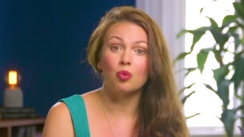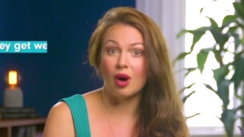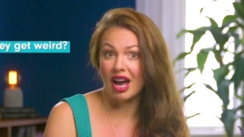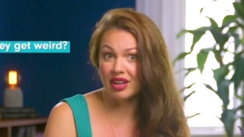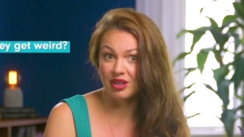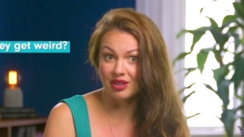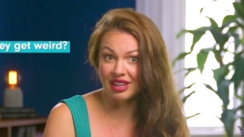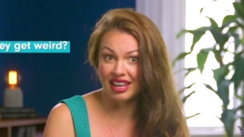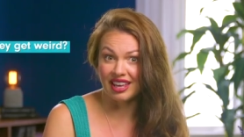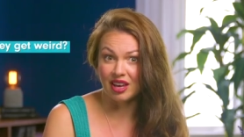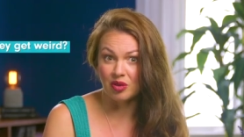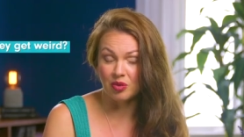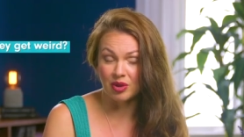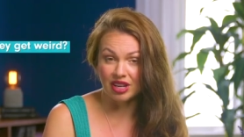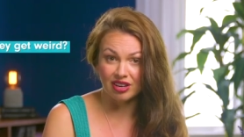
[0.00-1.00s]
Why do they
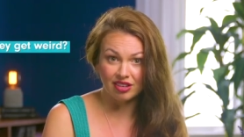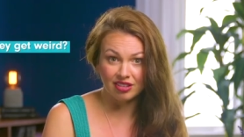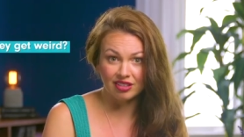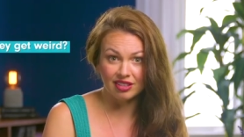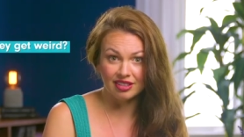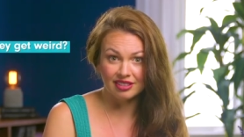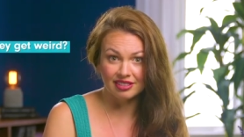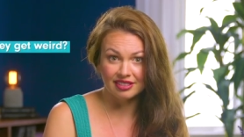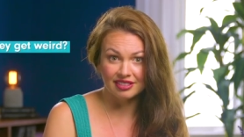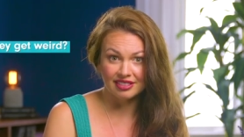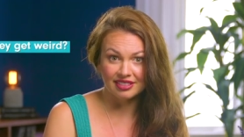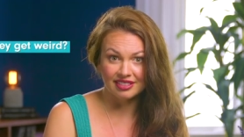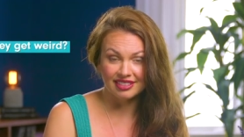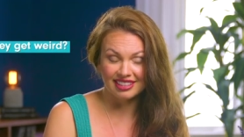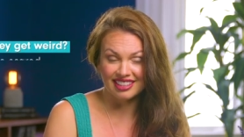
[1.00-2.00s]
get weird?
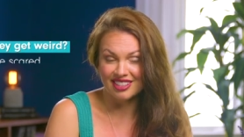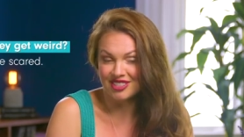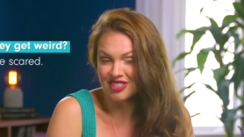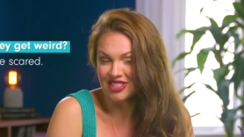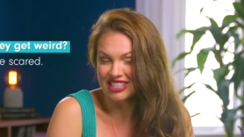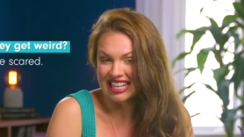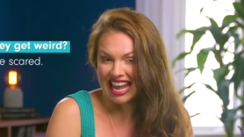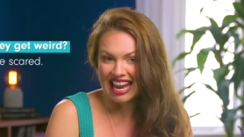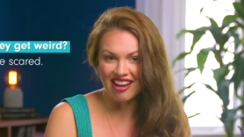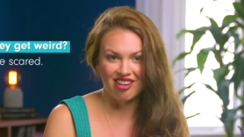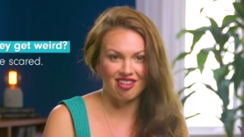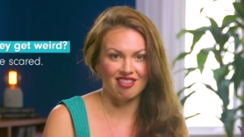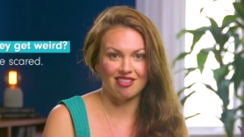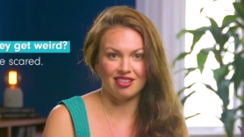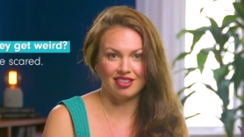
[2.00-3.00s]
They're
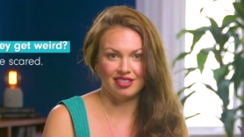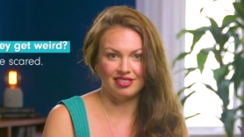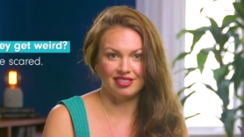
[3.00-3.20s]
scared.